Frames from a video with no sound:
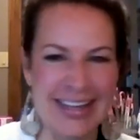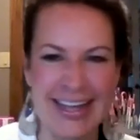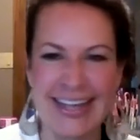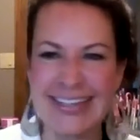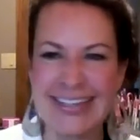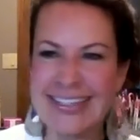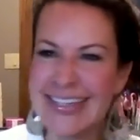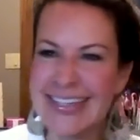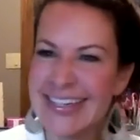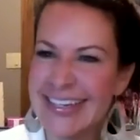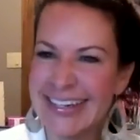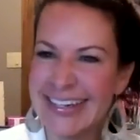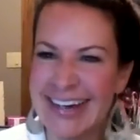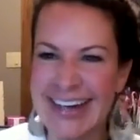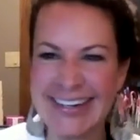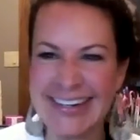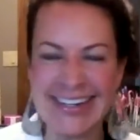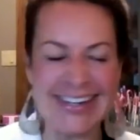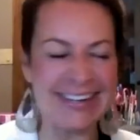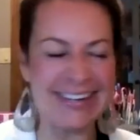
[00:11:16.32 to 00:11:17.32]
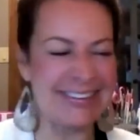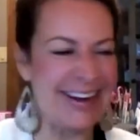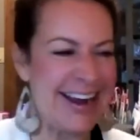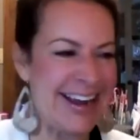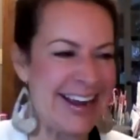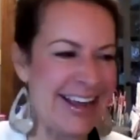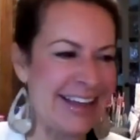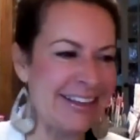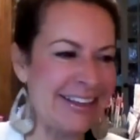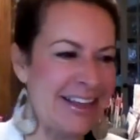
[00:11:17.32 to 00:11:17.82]
I know,
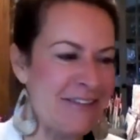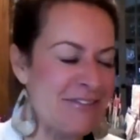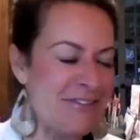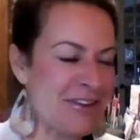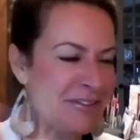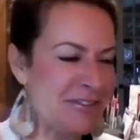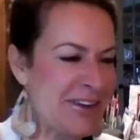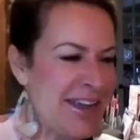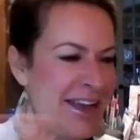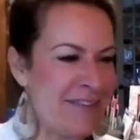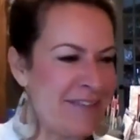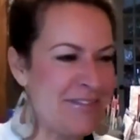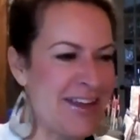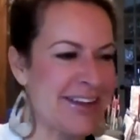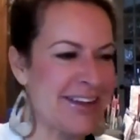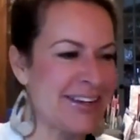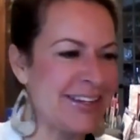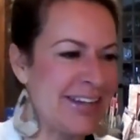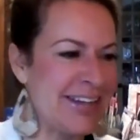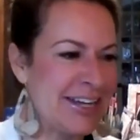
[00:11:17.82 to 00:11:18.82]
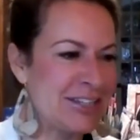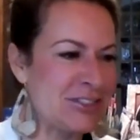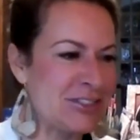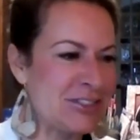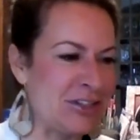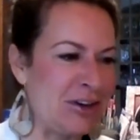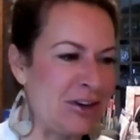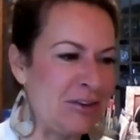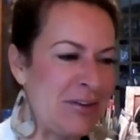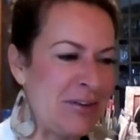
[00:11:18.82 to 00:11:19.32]
right? I love that we have that
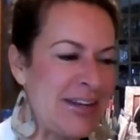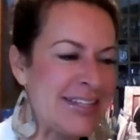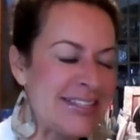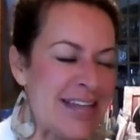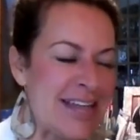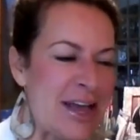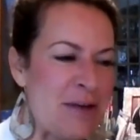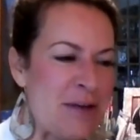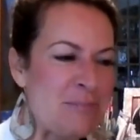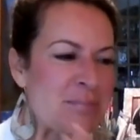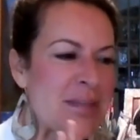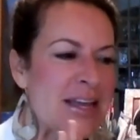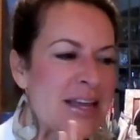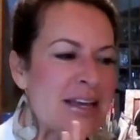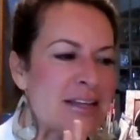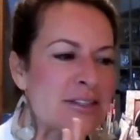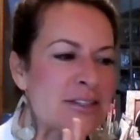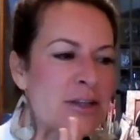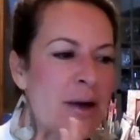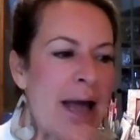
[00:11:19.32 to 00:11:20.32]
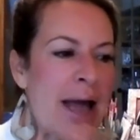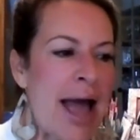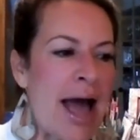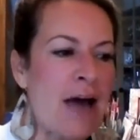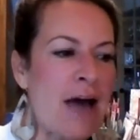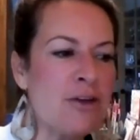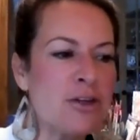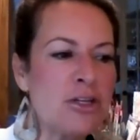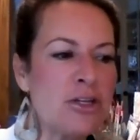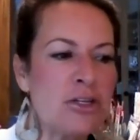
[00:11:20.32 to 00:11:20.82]
connection always. So
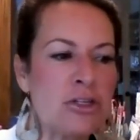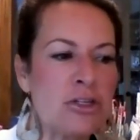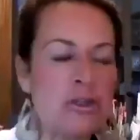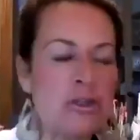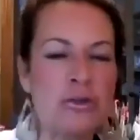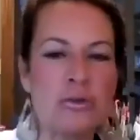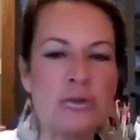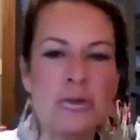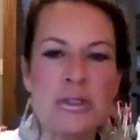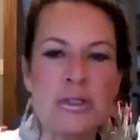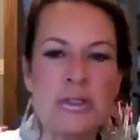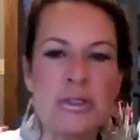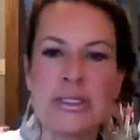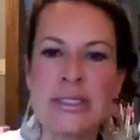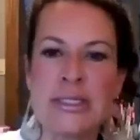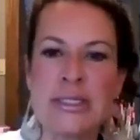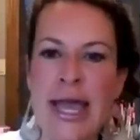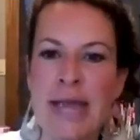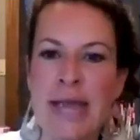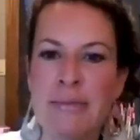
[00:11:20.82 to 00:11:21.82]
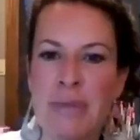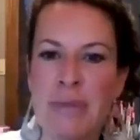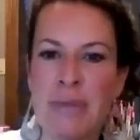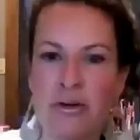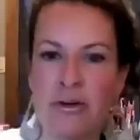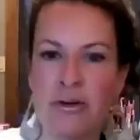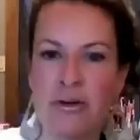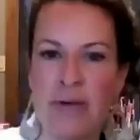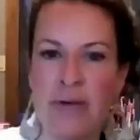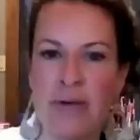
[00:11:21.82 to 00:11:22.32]
how do you stay
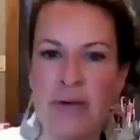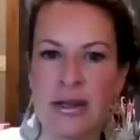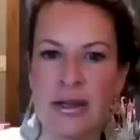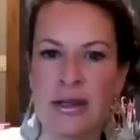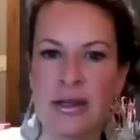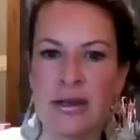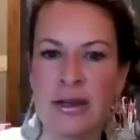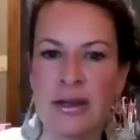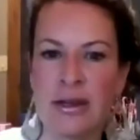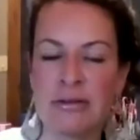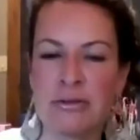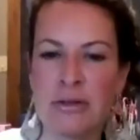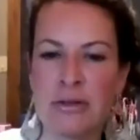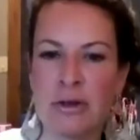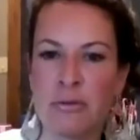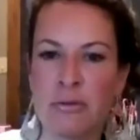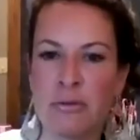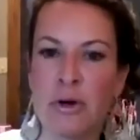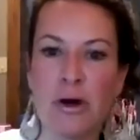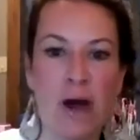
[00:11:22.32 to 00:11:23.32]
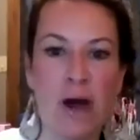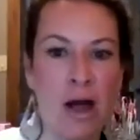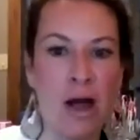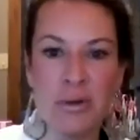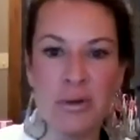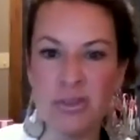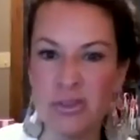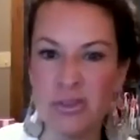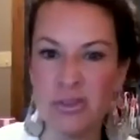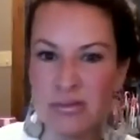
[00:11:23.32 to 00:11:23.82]
motivated? So
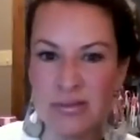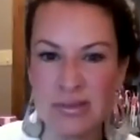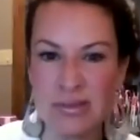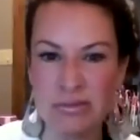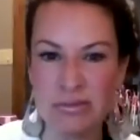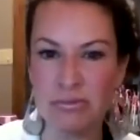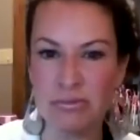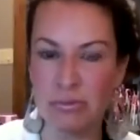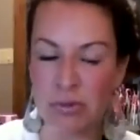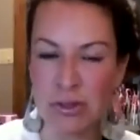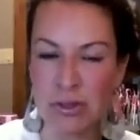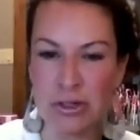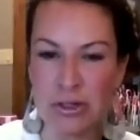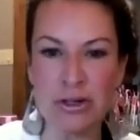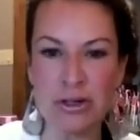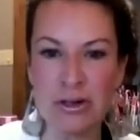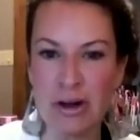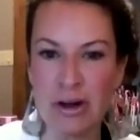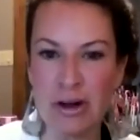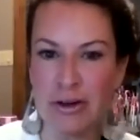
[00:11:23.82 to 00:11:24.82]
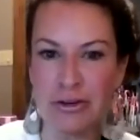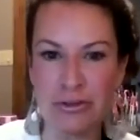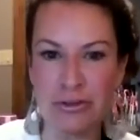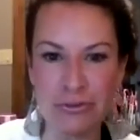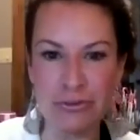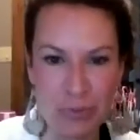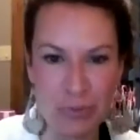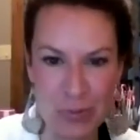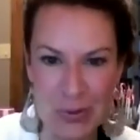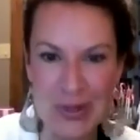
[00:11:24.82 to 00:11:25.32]
you're on your
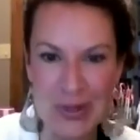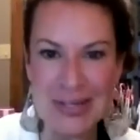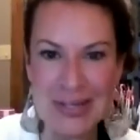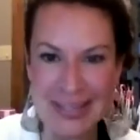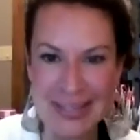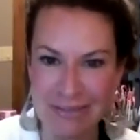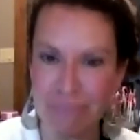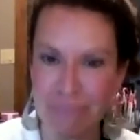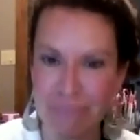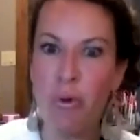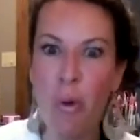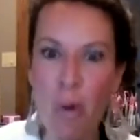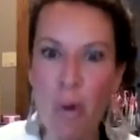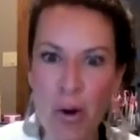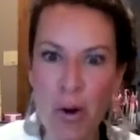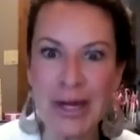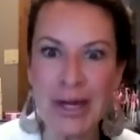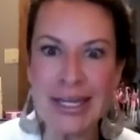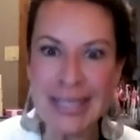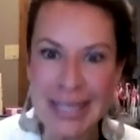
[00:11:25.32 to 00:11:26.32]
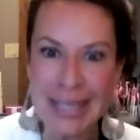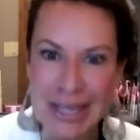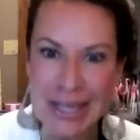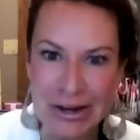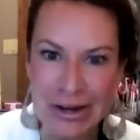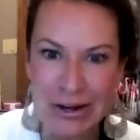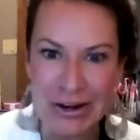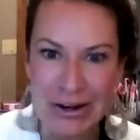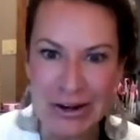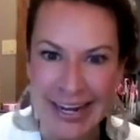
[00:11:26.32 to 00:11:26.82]

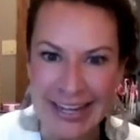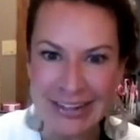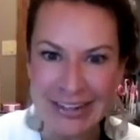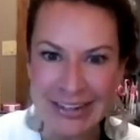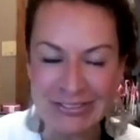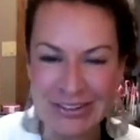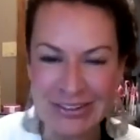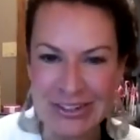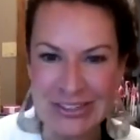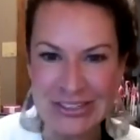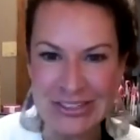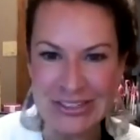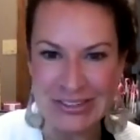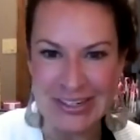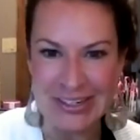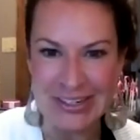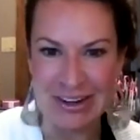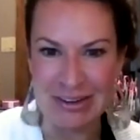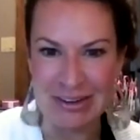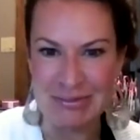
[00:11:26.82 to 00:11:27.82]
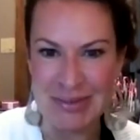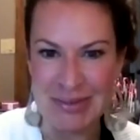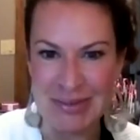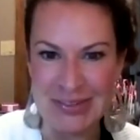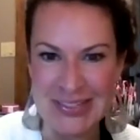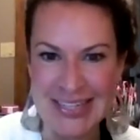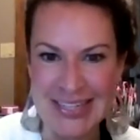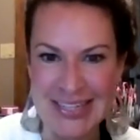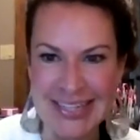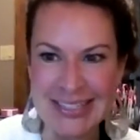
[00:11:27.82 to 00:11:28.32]
4-year anniversary
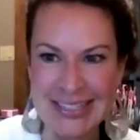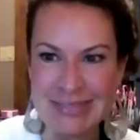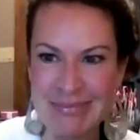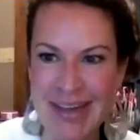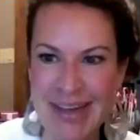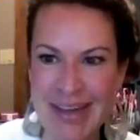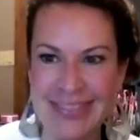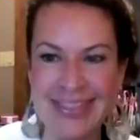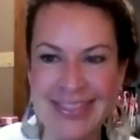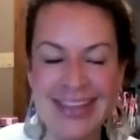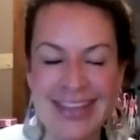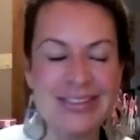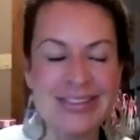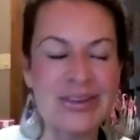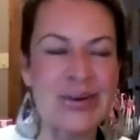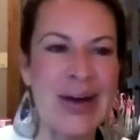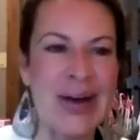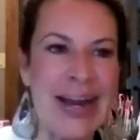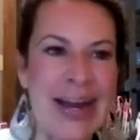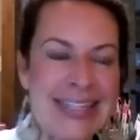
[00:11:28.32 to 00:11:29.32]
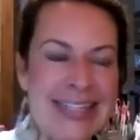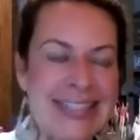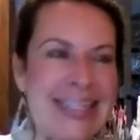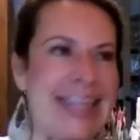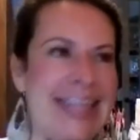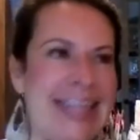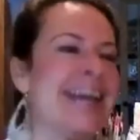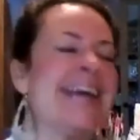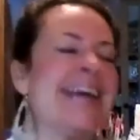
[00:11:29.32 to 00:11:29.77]
almost next month. That's crazy.